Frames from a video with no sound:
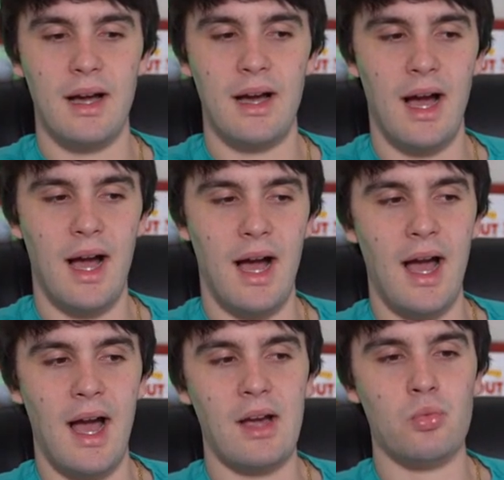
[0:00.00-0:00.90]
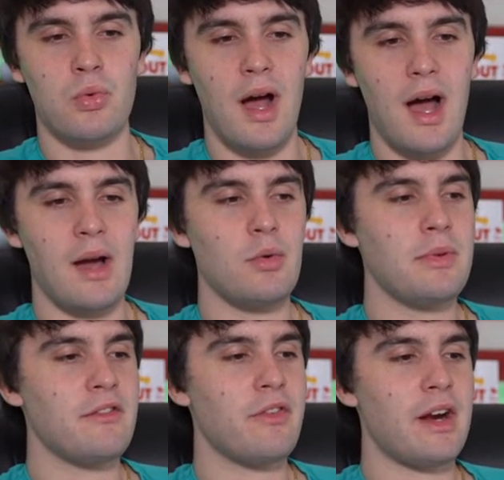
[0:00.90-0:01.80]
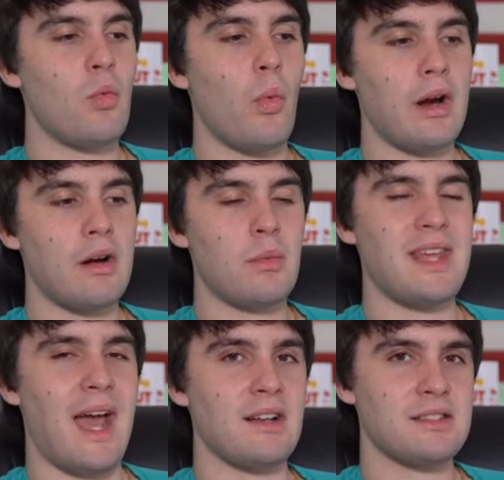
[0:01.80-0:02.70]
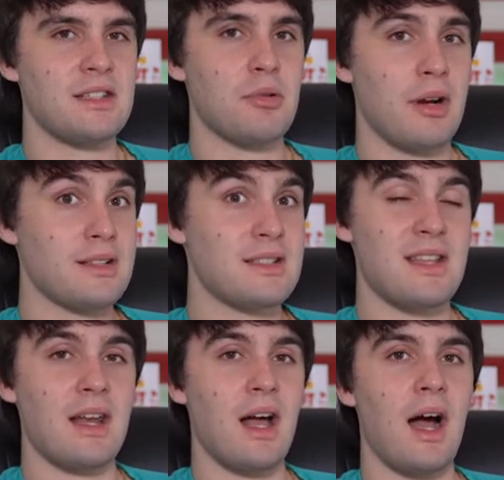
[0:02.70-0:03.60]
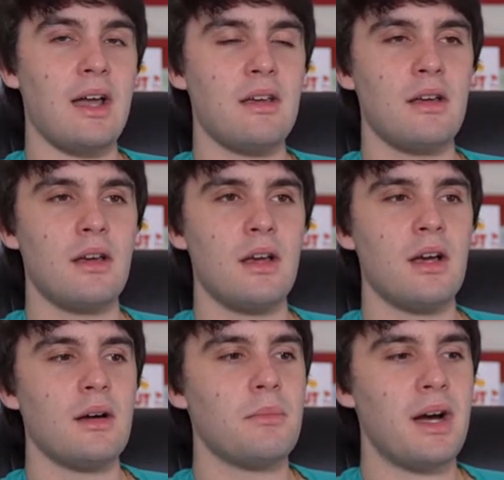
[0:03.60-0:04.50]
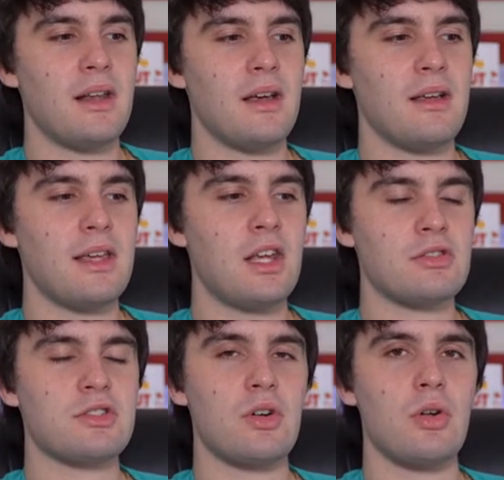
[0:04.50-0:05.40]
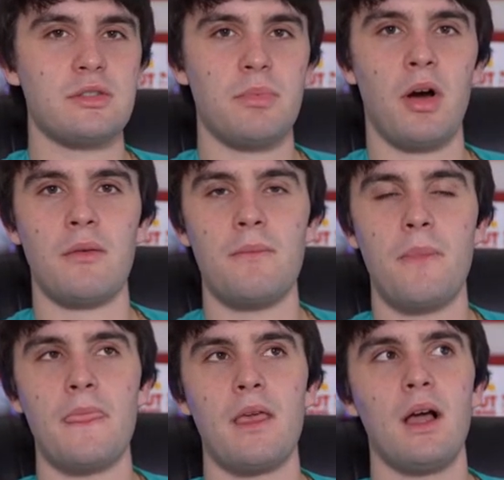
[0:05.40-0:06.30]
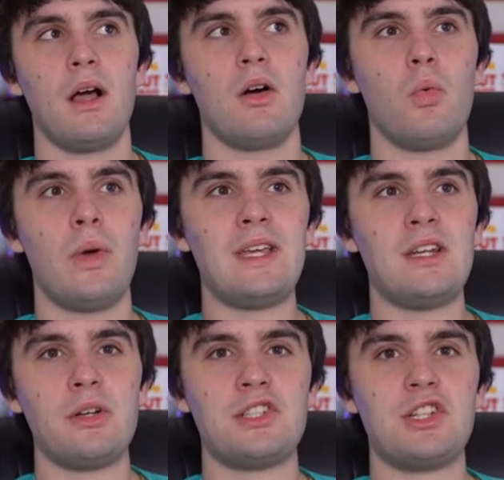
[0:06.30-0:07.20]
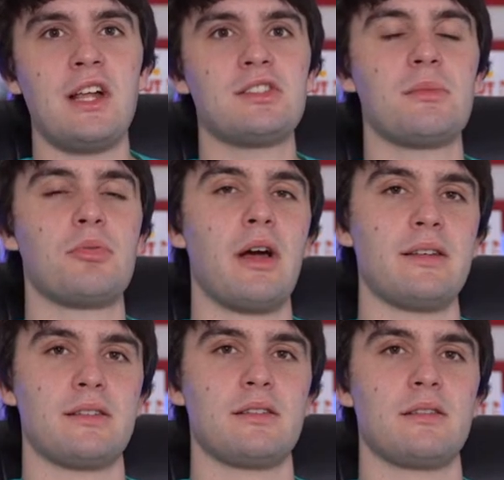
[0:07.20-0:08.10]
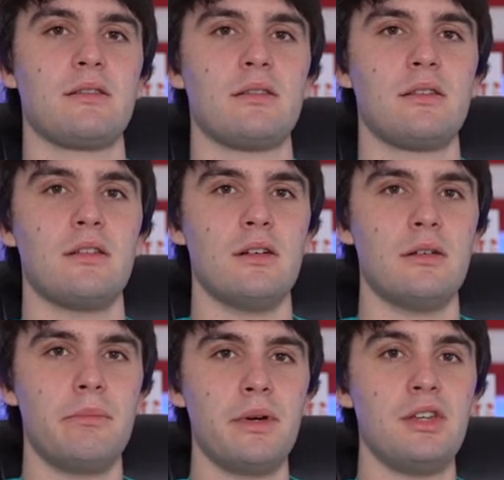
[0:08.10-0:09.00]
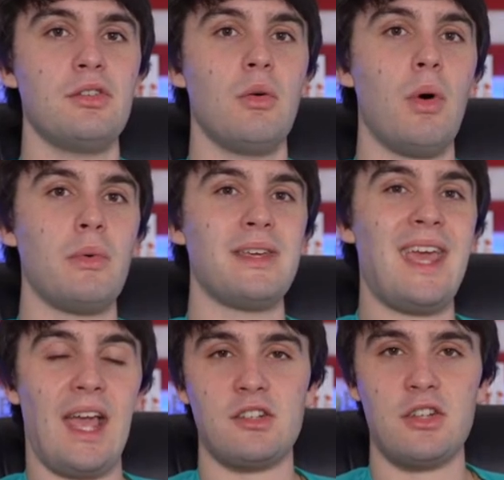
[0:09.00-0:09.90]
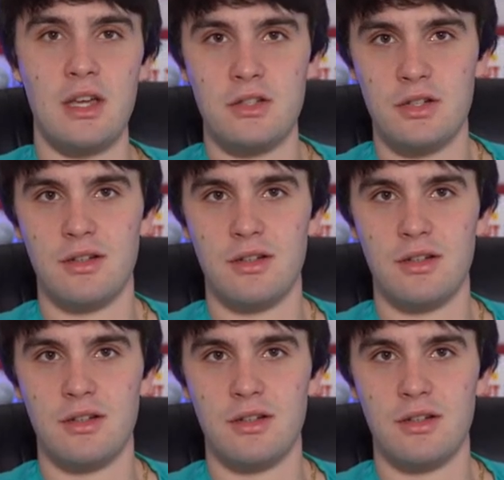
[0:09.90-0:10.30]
I would be very wary when the asking price is that high. But here's the coolest part. We can always change the price. But you know what we can't change?